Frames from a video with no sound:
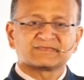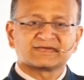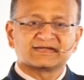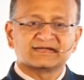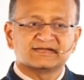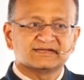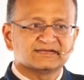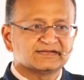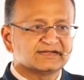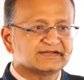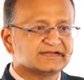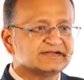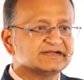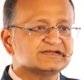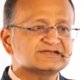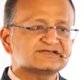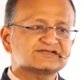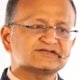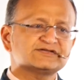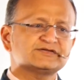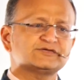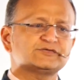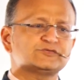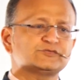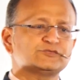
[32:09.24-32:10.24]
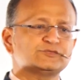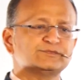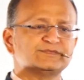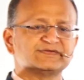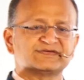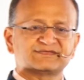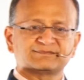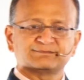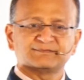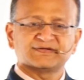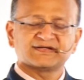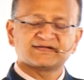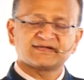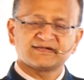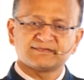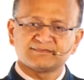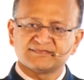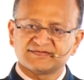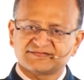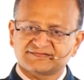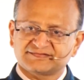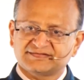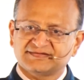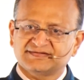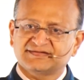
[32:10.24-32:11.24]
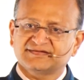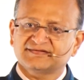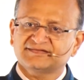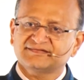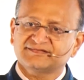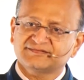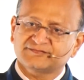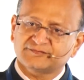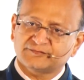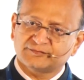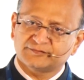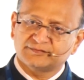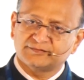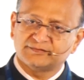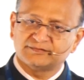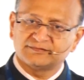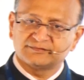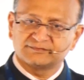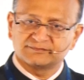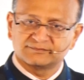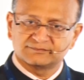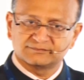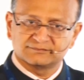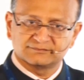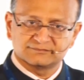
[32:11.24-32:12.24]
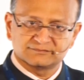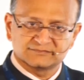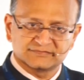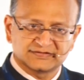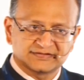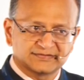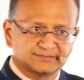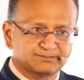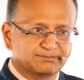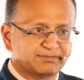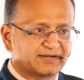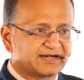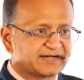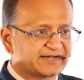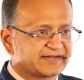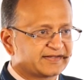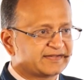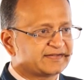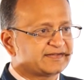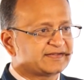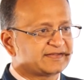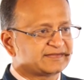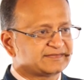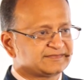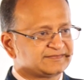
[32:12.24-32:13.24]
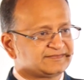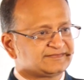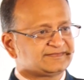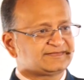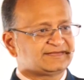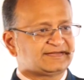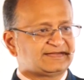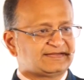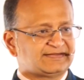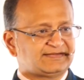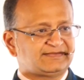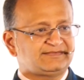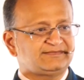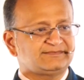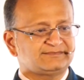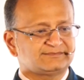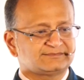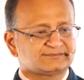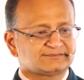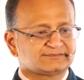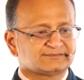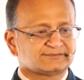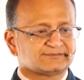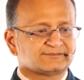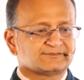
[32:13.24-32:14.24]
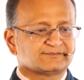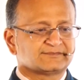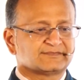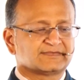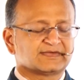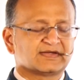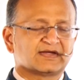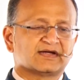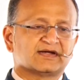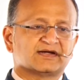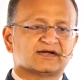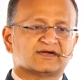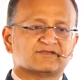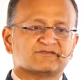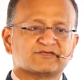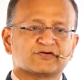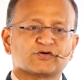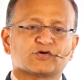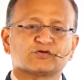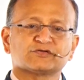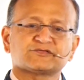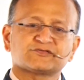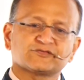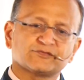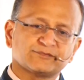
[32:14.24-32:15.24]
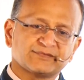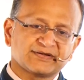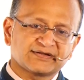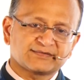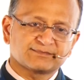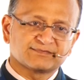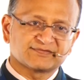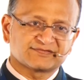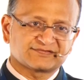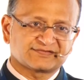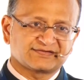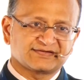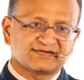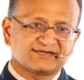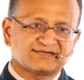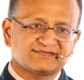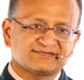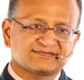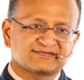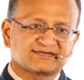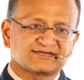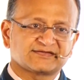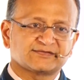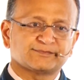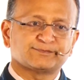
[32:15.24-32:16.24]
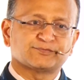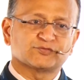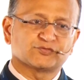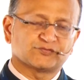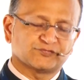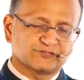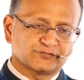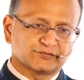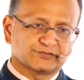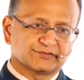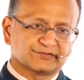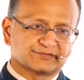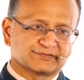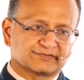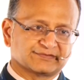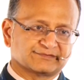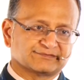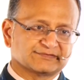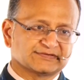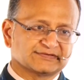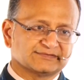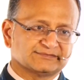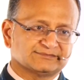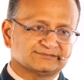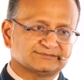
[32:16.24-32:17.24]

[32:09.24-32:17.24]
In addition to making mistakes in buying and selling, we also make mistakes at the portfolio level.